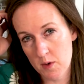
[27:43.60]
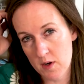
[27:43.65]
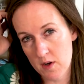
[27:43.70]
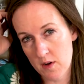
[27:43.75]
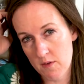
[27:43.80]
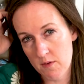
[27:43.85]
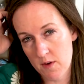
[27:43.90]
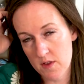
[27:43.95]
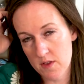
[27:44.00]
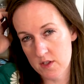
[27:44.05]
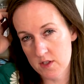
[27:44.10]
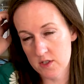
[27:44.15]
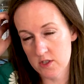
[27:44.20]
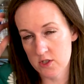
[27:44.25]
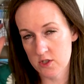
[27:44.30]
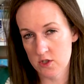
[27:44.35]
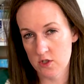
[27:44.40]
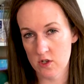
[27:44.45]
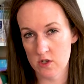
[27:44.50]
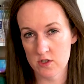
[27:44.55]
off on the
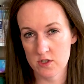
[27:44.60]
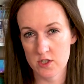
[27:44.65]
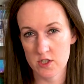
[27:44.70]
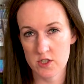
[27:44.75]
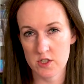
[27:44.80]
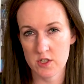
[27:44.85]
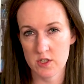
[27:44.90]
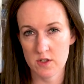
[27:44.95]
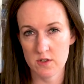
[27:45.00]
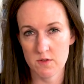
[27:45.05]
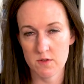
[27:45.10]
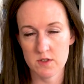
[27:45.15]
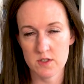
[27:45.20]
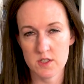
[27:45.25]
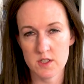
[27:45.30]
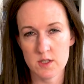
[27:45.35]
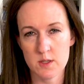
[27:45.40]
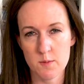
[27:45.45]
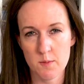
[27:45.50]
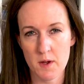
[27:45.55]
nostalgia too. It
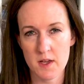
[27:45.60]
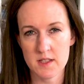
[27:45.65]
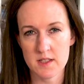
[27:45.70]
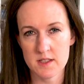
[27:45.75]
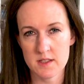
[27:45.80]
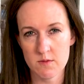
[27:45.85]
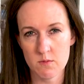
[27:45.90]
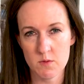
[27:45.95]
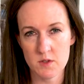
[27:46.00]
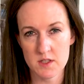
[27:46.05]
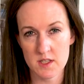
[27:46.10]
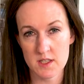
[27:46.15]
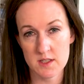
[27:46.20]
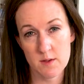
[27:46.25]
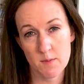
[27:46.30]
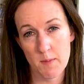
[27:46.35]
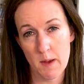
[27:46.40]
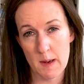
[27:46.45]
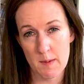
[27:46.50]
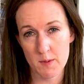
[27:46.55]
just depends what size
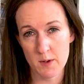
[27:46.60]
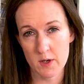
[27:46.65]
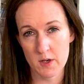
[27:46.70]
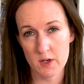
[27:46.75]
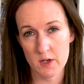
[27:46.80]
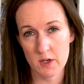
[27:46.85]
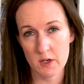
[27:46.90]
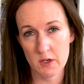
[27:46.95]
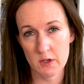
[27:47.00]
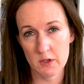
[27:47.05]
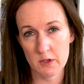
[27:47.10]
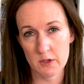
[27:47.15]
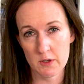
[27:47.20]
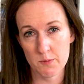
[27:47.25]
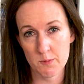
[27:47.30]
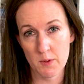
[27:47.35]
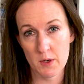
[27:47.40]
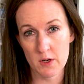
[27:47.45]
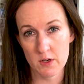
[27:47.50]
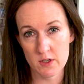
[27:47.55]
of paper your
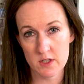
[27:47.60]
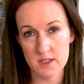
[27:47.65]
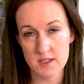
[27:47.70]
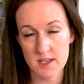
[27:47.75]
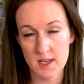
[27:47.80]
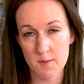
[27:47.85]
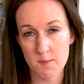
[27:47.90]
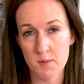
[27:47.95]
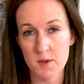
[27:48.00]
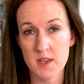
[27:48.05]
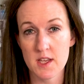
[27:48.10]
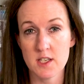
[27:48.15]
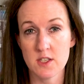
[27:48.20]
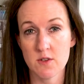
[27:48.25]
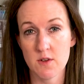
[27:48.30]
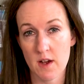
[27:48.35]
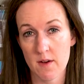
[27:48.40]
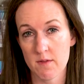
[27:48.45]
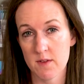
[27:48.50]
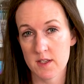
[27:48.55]
printer can take, but they do
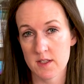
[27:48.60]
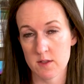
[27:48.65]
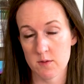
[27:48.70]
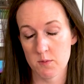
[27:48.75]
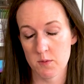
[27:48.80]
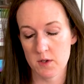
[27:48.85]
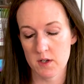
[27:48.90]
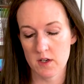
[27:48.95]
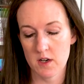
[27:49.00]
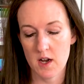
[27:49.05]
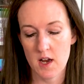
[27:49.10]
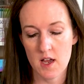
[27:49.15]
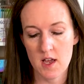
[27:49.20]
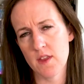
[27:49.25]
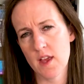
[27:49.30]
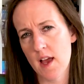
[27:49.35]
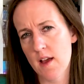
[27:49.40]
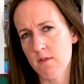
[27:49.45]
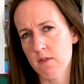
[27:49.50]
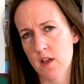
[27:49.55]
have laser printer. They
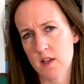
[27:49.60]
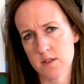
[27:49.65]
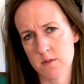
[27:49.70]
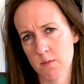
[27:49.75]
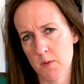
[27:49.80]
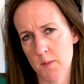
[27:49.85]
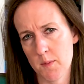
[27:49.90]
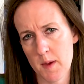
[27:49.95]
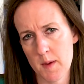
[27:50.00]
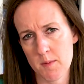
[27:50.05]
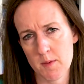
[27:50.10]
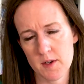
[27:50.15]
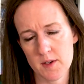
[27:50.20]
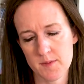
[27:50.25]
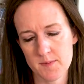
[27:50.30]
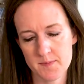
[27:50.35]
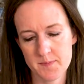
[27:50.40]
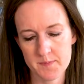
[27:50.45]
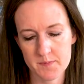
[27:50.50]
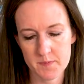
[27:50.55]
have lots more paper,
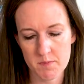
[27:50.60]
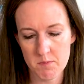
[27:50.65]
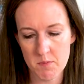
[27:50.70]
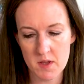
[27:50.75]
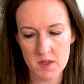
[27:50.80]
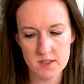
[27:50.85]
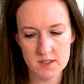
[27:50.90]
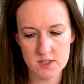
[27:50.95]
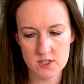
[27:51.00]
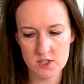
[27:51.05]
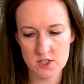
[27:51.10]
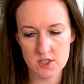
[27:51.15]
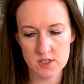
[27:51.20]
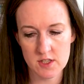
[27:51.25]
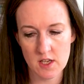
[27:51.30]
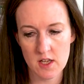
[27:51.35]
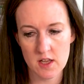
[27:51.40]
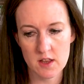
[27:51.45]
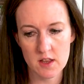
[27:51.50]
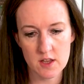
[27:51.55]
but this is just
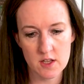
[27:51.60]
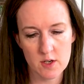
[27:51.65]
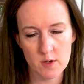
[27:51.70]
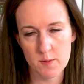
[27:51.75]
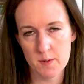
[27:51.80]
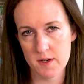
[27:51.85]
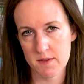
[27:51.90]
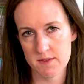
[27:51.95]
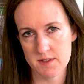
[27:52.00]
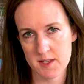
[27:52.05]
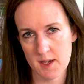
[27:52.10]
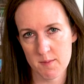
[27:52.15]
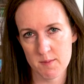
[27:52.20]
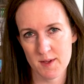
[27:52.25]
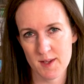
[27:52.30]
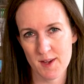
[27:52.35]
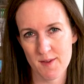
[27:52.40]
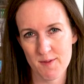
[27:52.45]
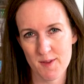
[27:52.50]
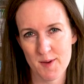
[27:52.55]
a little bit of
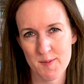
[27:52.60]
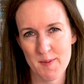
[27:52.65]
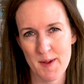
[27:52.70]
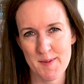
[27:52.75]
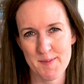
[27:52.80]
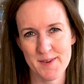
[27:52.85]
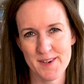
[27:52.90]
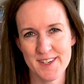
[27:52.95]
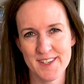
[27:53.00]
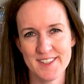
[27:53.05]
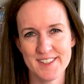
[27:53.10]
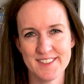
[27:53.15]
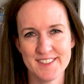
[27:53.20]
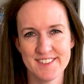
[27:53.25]
sampling of their paper.